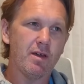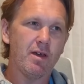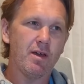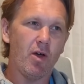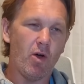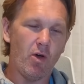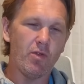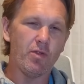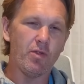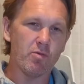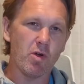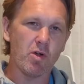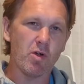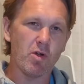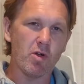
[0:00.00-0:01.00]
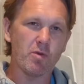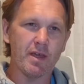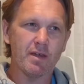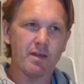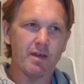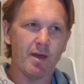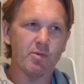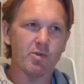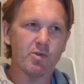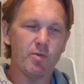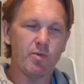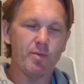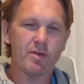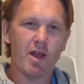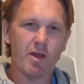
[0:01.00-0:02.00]
on the rugby, it was
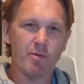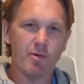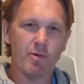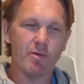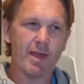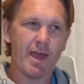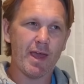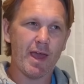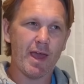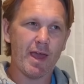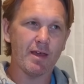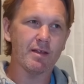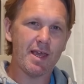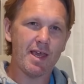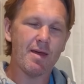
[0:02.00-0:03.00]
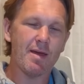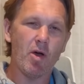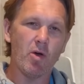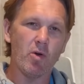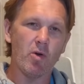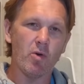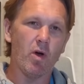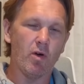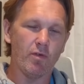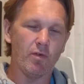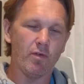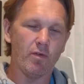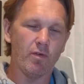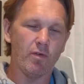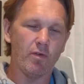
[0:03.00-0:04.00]
almost like we were getting a TMO of the
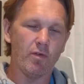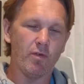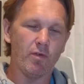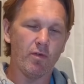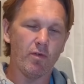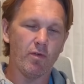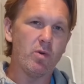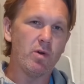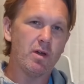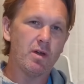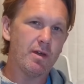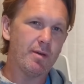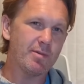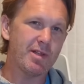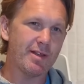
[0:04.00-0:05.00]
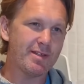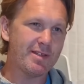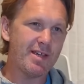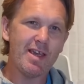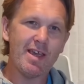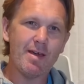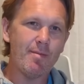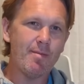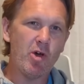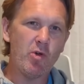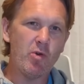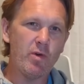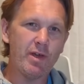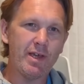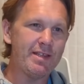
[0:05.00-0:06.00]
TMO. It was like
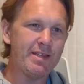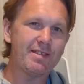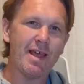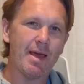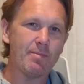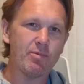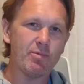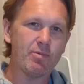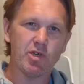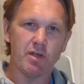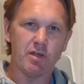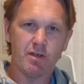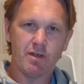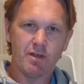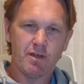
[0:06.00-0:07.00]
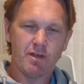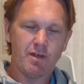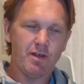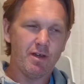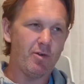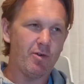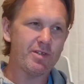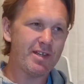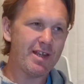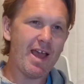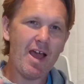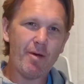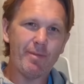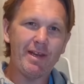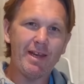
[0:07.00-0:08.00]
TMO inception. I want to see
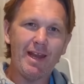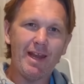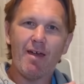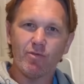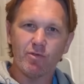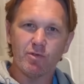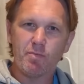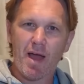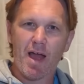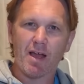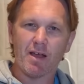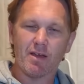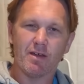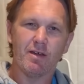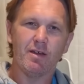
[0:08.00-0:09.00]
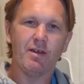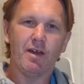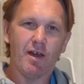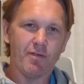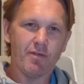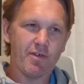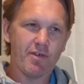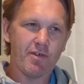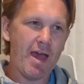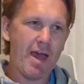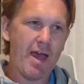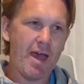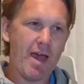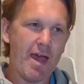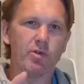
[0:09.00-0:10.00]
how many levels back of
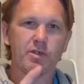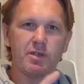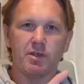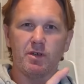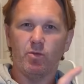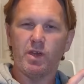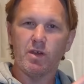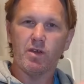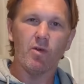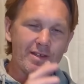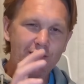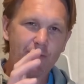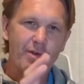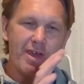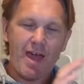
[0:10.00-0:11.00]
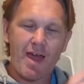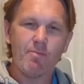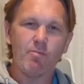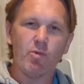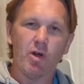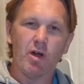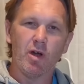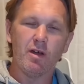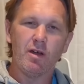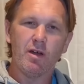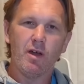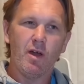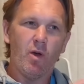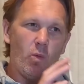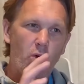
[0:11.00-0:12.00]
cameras we can go. Let's have a camera
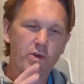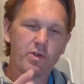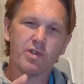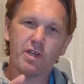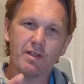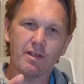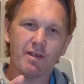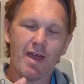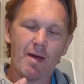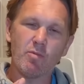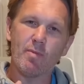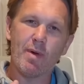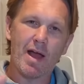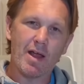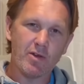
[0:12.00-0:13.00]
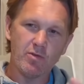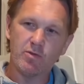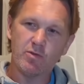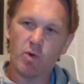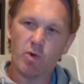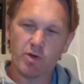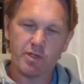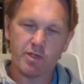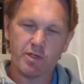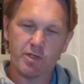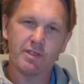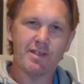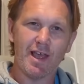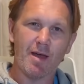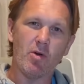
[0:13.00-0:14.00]
watching the cameraman who's watching the
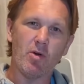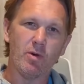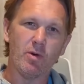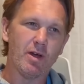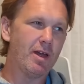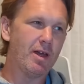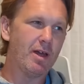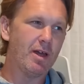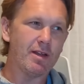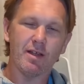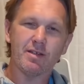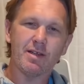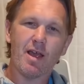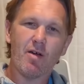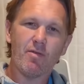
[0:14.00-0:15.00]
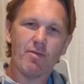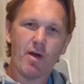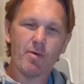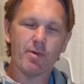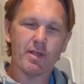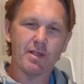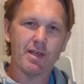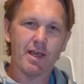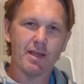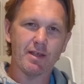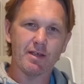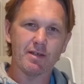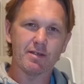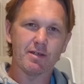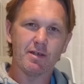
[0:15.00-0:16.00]
TMO and see how far we can take this.